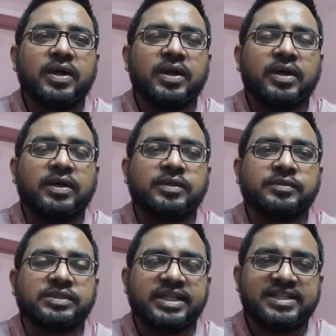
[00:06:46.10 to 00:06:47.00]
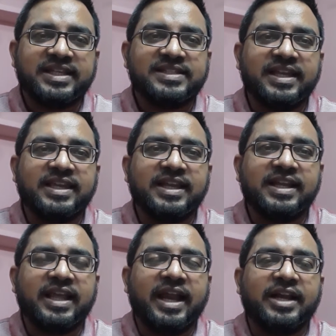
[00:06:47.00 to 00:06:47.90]
TCA
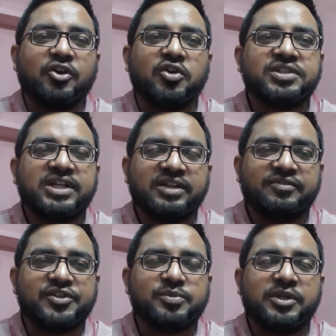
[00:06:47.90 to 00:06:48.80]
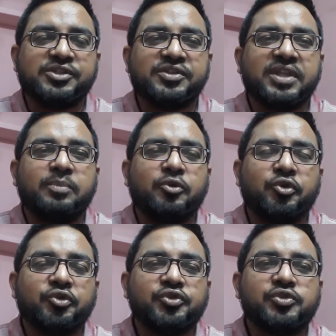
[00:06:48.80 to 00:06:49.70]
cycle and oxidative phosphorylation. They
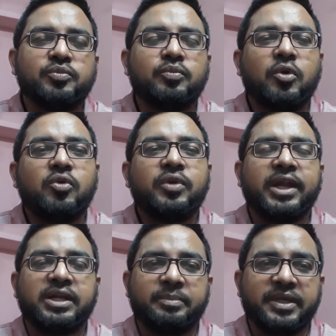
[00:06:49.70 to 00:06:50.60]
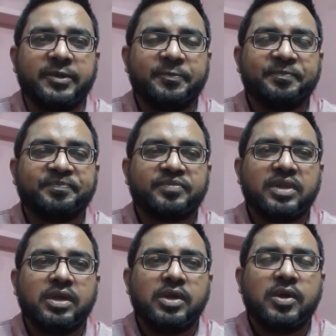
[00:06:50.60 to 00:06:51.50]
produce more ATP.
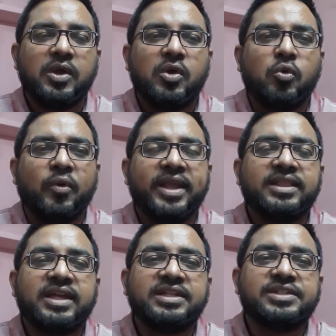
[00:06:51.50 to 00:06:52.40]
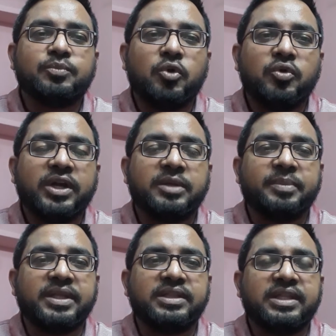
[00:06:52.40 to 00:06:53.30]
When there is more
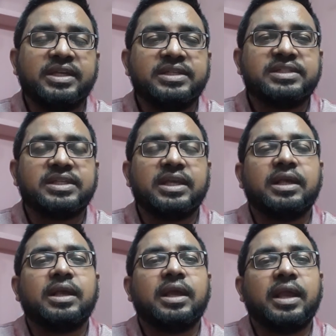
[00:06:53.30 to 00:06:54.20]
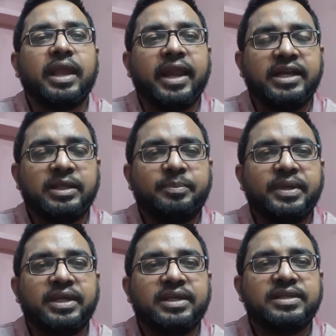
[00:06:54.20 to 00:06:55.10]
ATP, these
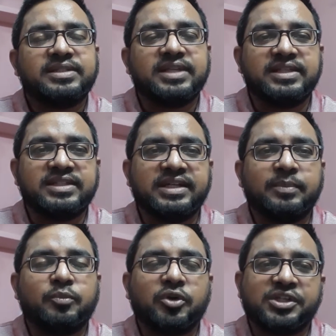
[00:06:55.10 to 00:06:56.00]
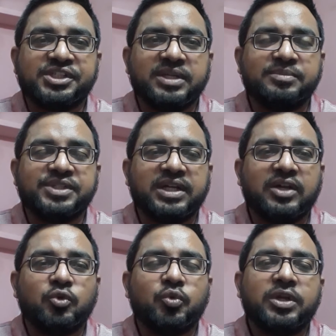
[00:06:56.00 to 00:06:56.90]
ATP sensitive potassium channel
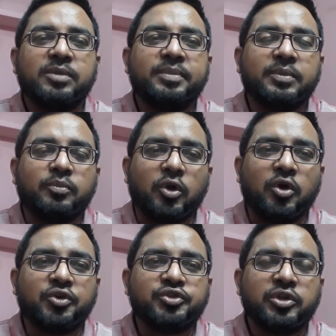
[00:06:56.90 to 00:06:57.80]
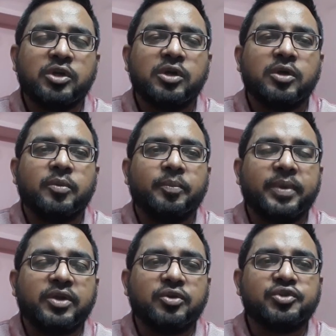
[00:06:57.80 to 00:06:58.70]
will be blocked,
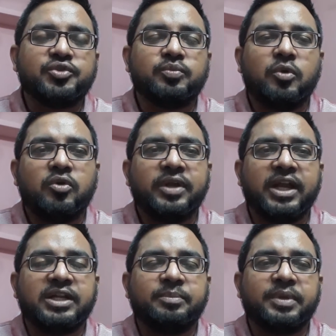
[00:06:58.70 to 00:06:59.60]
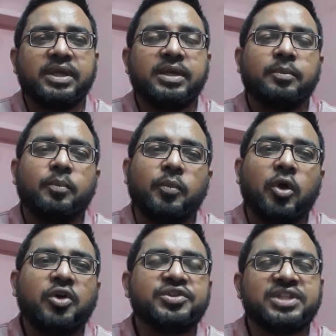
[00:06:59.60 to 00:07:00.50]
because more ATP
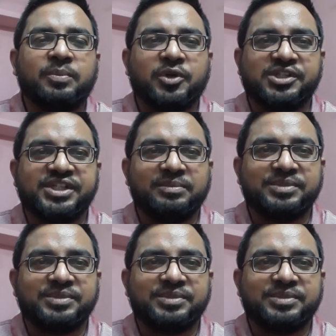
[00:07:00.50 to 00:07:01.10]
blocks the potassium